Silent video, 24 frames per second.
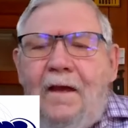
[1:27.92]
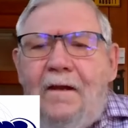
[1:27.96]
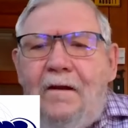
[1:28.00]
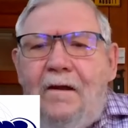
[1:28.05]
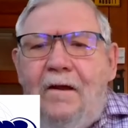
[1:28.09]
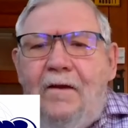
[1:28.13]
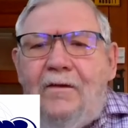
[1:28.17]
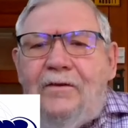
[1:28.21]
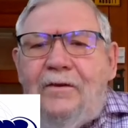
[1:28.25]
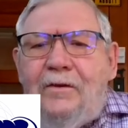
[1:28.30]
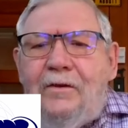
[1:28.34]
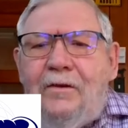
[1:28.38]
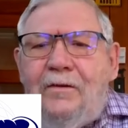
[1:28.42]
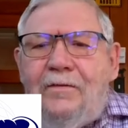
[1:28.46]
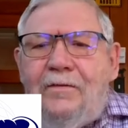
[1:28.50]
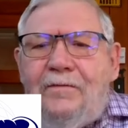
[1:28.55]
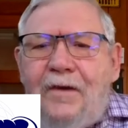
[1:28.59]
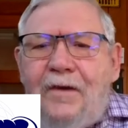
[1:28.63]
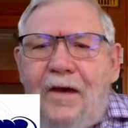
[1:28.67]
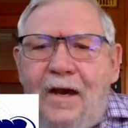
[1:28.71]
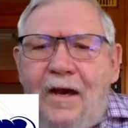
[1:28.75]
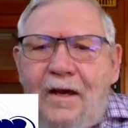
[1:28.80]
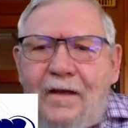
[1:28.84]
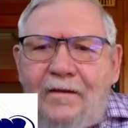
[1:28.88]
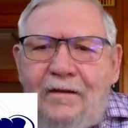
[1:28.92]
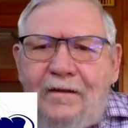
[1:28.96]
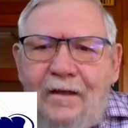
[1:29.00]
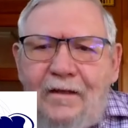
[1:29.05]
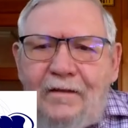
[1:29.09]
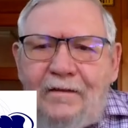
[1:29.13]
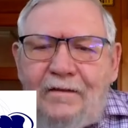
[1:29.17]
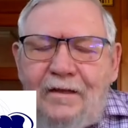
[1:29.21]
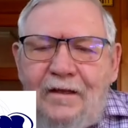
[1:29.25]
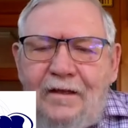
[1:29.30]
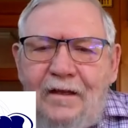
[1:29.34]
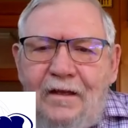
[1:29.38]
and also the fact
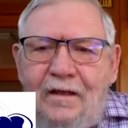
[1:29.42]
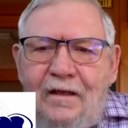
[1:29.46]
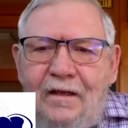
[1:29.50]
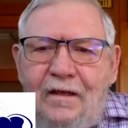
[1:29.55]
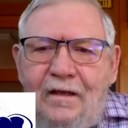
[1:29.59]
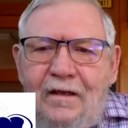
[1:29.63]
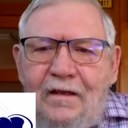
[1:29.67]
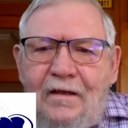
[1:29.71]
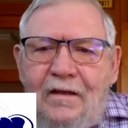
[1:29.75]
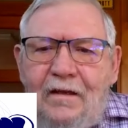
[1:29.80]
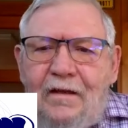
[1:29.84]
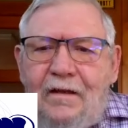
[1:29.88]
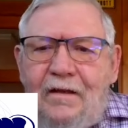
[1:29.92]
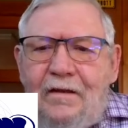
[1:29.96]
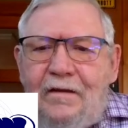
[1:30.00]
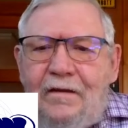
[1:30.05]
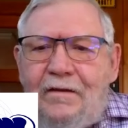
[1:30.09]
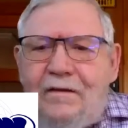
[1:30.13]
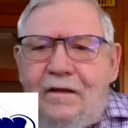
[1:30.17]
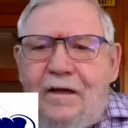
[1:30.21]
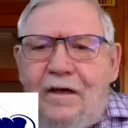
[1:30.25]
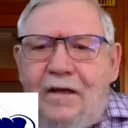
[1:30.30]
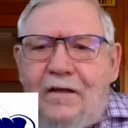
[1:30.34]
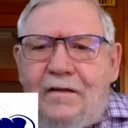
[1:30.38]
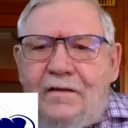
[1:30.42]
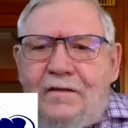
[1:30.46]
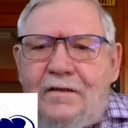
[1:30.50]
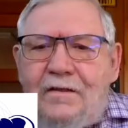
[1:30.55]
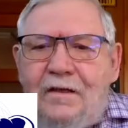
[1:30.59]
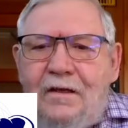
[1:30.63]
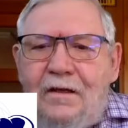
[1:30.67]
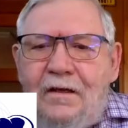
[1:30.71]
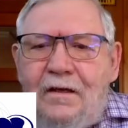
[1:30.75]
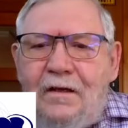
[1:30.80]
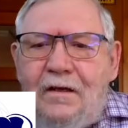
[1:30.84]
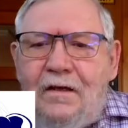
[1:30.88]
that uh, that
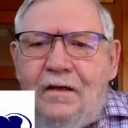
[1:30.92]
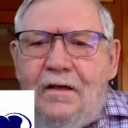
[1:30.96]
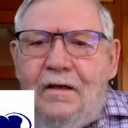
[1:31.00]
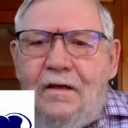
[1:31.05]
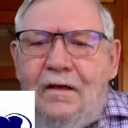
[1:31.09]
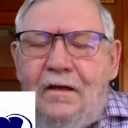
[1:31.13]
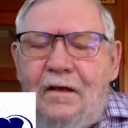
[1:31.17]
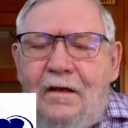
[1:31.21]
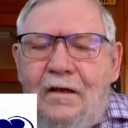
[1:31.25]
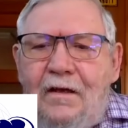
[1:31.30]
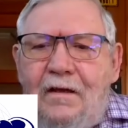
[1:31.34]
uh,